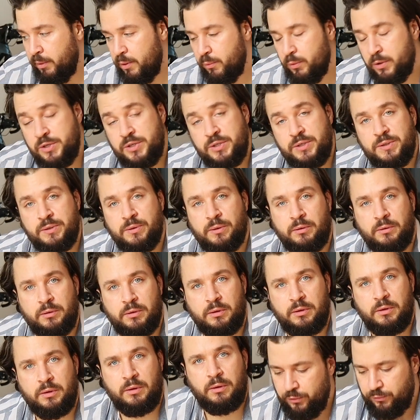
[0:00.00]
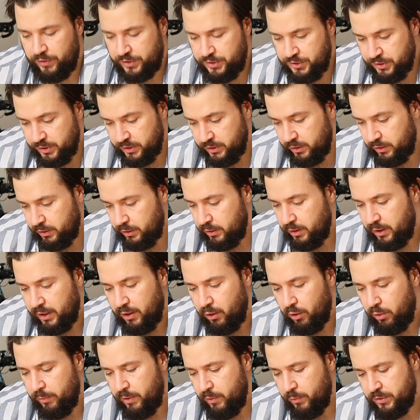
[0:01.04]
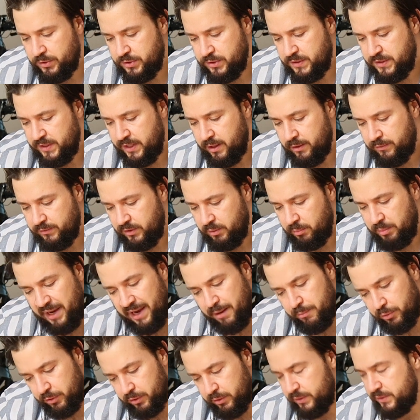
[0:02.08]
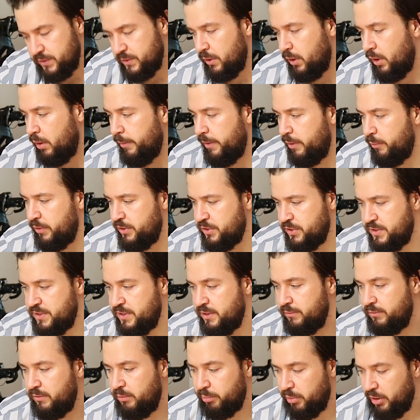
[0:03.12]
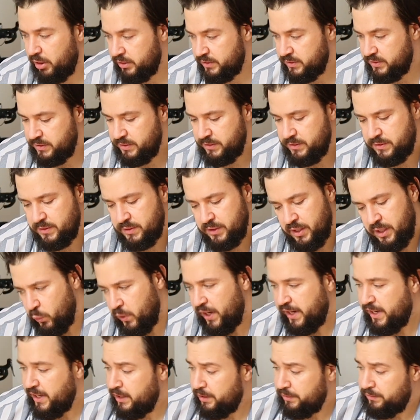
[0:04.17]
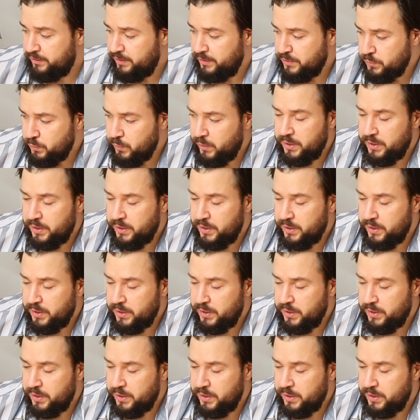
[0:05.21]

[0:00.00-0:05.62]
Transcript: my watches are original, all my watches have the papers, all my watches have the boxes. When I got this